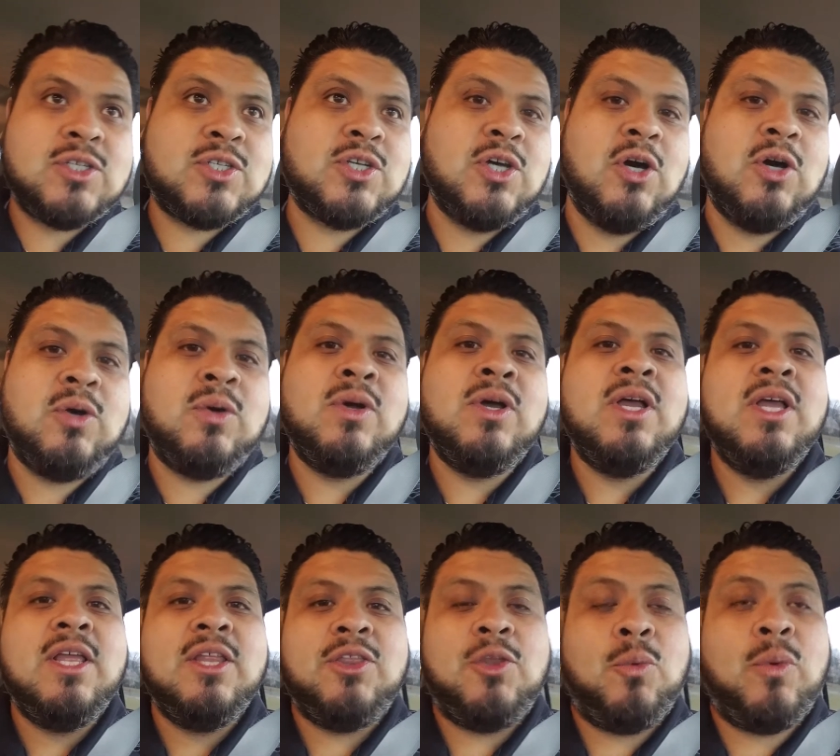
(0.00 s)
So
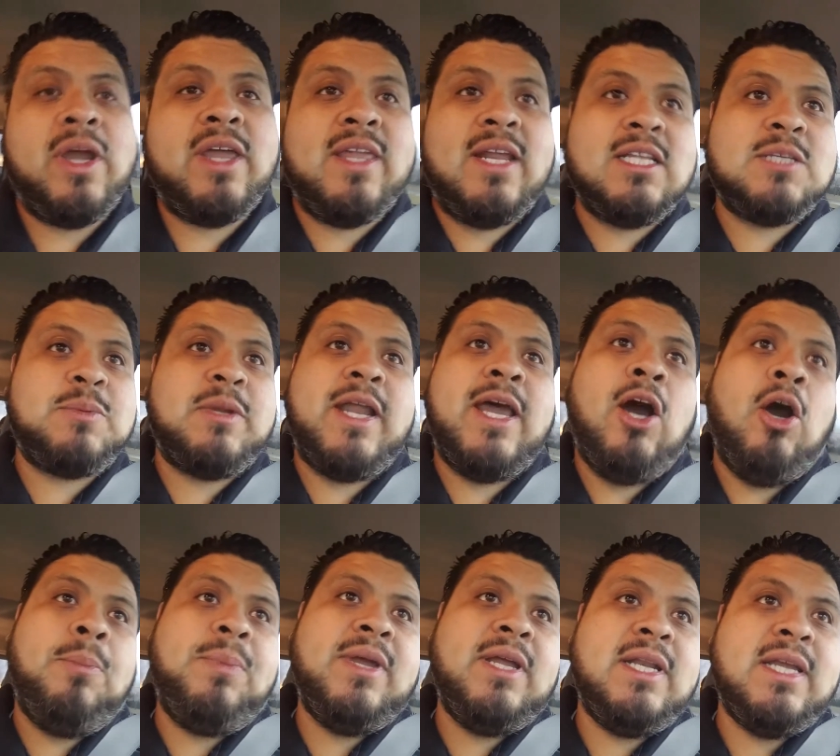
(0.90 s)
the way that it's been
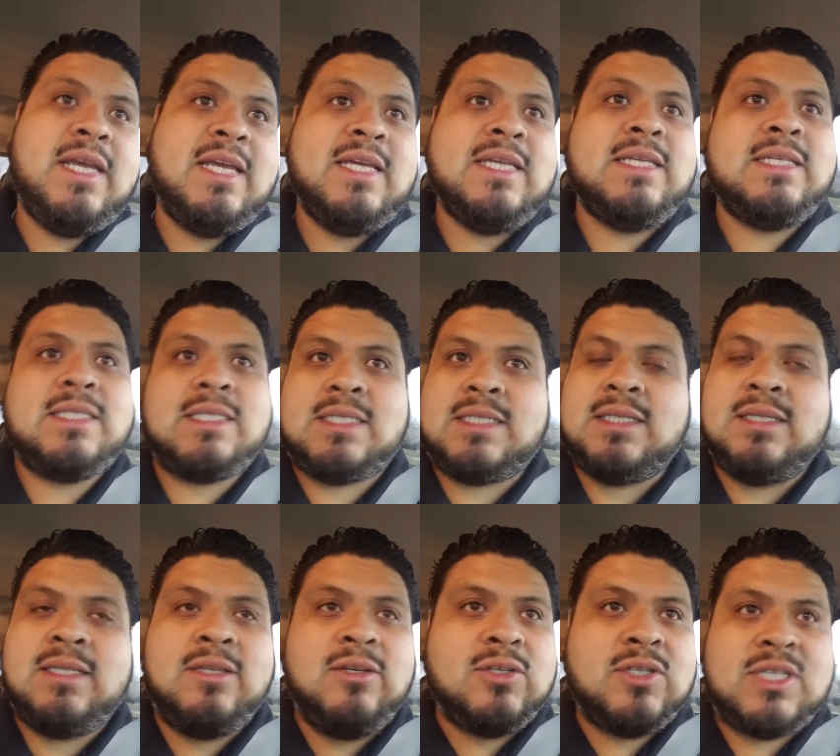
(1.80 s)
helping is
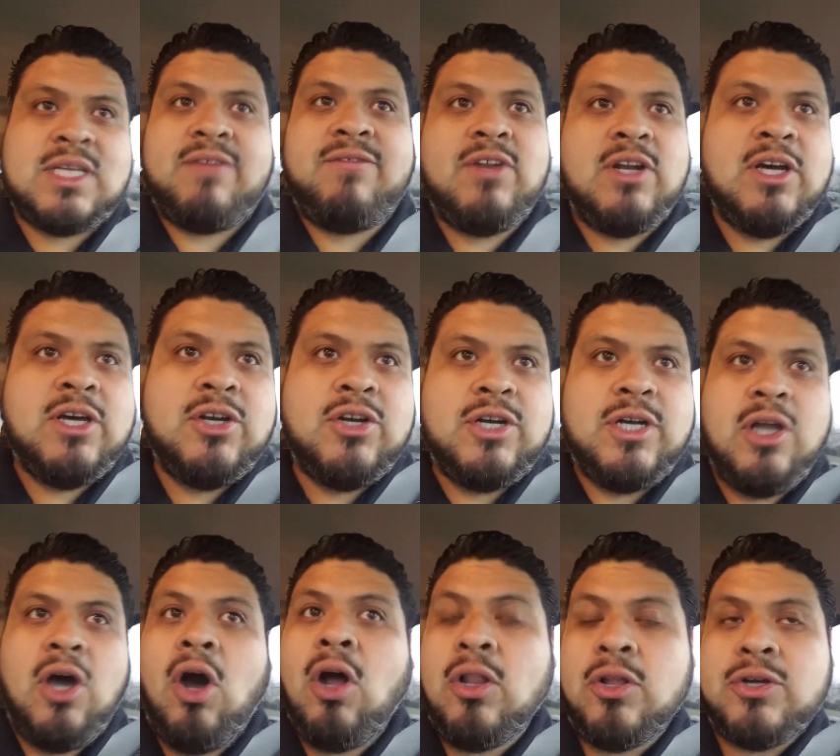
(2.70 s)
those
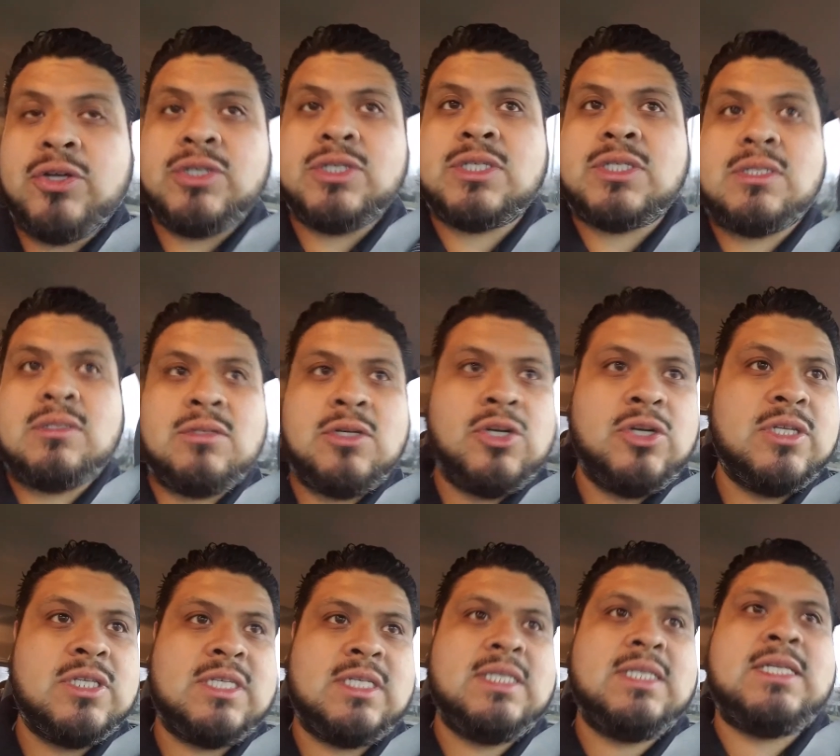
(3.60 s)
$700
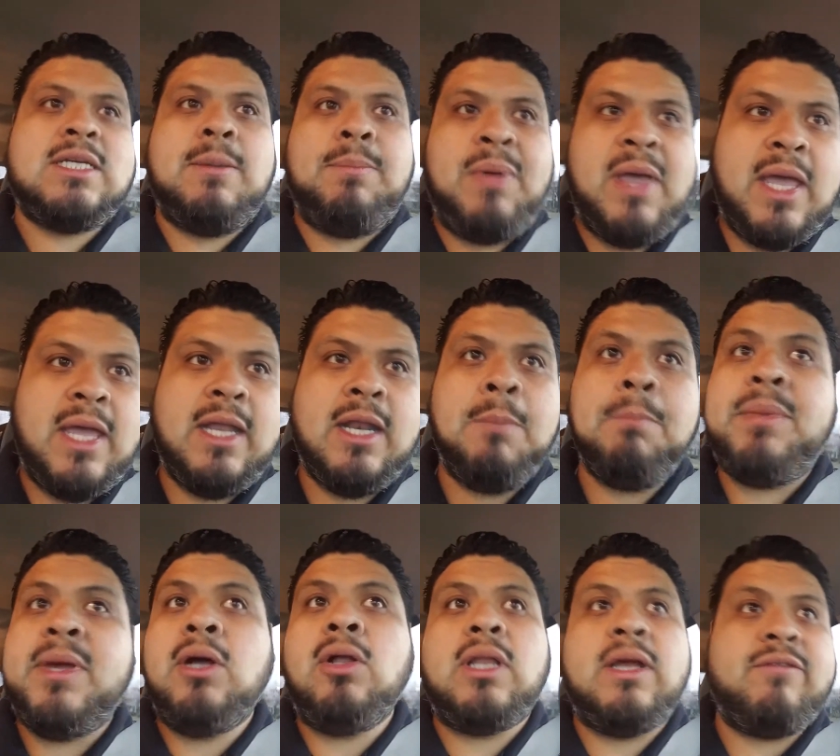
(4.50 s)
turns into paying a
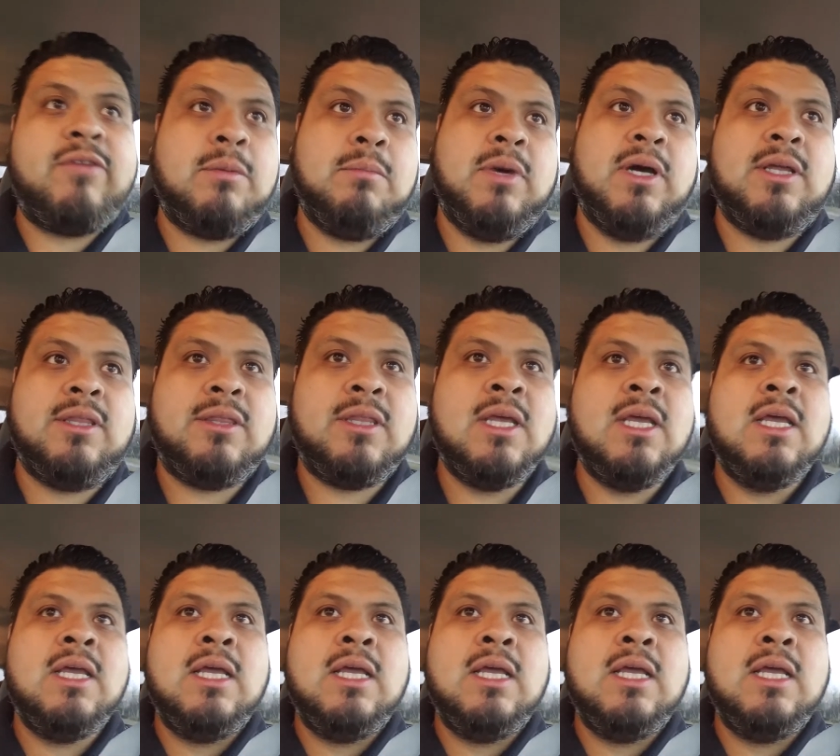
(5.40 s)
bill every month